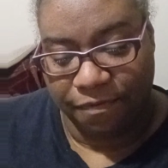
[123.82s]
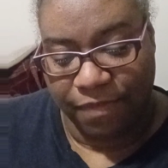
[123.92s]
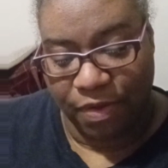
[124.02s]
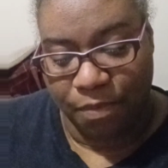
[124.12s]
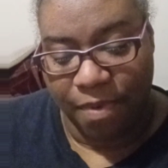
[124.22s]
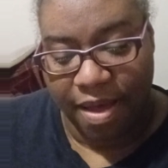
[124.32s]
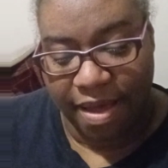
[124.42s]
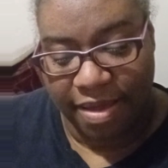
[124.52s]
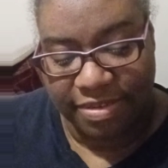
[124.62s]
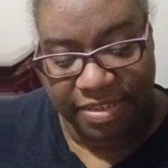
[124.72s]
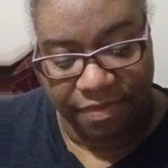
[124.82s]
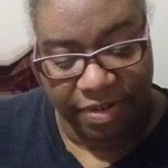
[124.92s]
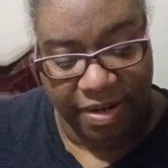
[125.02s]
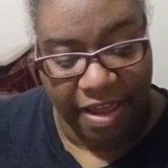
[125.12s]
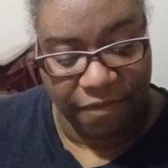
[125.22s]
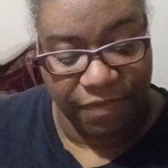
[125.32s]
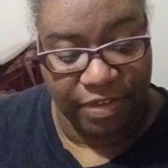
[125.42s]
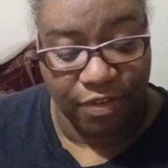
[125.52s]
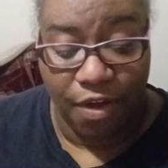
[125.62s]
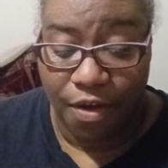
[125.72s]
feet wide, 7.5
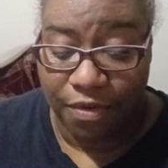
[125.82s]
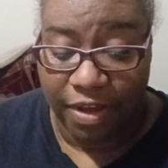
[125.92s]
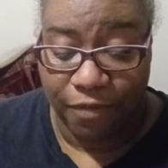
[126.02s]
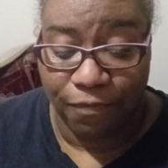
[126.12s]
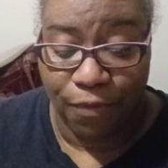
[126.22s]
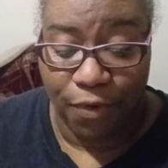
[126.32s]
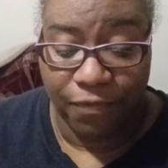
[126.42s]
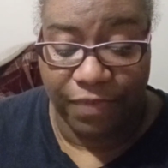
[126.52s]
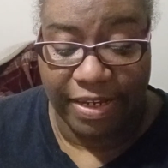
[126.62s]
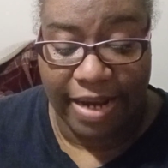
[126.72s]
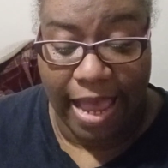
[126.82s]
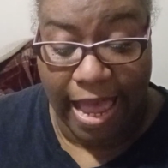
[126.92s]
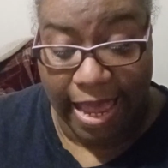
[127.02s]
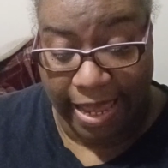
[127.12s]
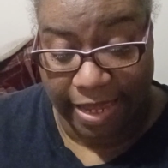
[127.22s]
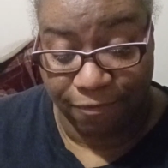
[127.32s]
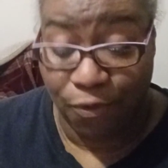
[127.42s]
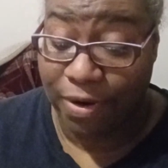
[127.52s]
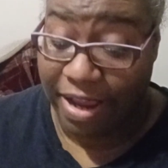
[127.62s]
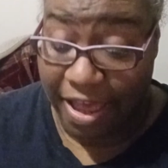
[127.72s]
feet long, and
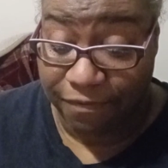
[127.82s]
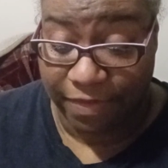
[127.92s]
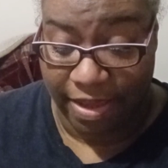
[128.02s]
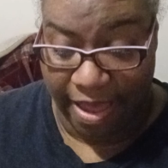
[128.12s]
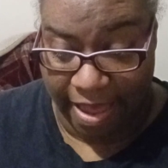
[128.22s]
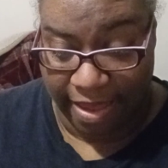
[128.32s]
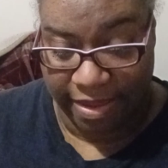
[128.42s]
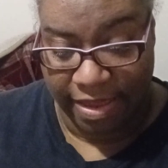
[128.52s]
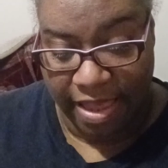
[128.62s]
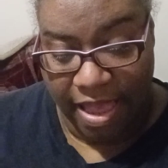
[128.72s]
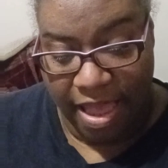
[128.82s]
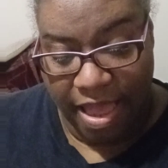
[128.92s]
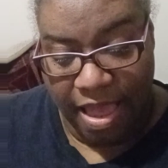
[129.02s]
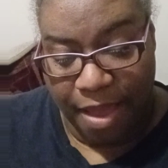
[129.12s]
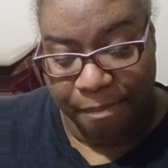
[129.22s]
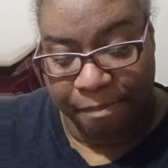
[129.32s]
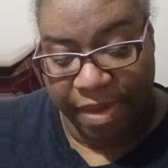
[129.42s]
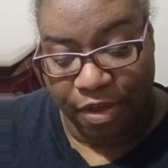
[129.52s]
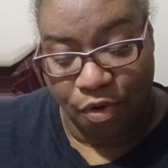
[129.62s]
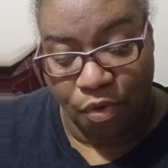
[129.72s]
4.5 feet high.
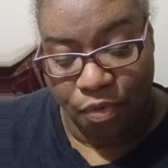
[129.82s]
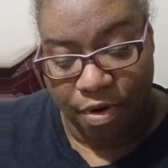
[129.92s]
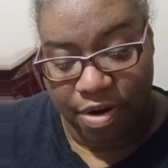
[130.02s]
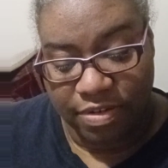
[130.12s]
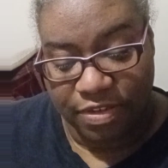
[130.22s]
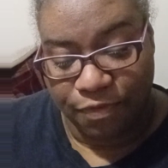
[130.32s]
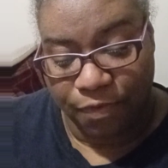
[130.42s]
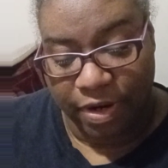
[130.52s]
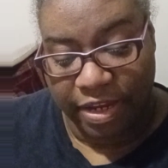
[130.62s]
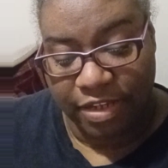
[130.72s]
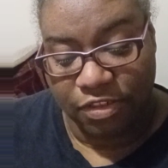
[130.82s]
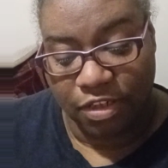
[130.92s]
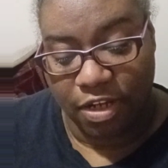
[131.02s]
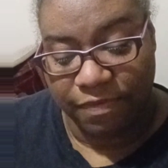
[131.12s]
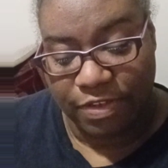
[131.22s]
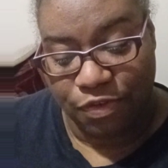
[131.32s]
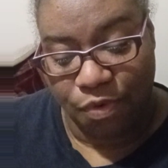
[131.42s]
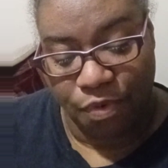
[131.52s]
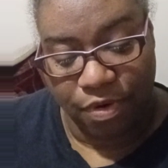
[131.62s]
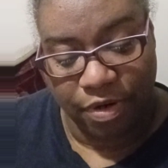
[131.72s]
Make horns for each of its
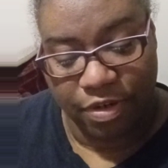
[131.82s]
four